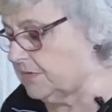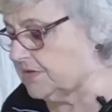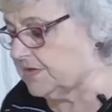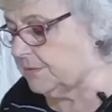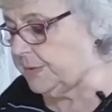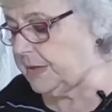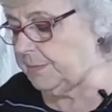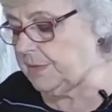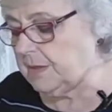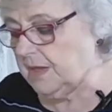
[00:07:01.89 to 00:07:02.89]
people
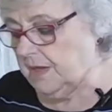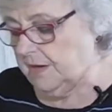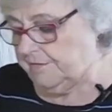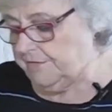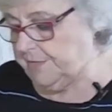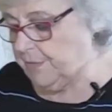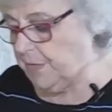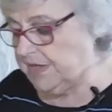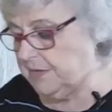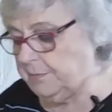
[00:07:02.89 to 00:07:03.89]
from the wedding
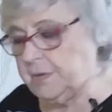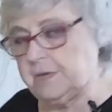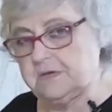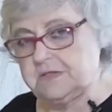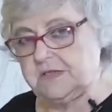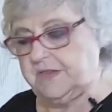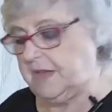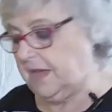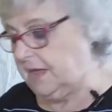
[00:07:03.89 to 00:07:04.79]
party that ate,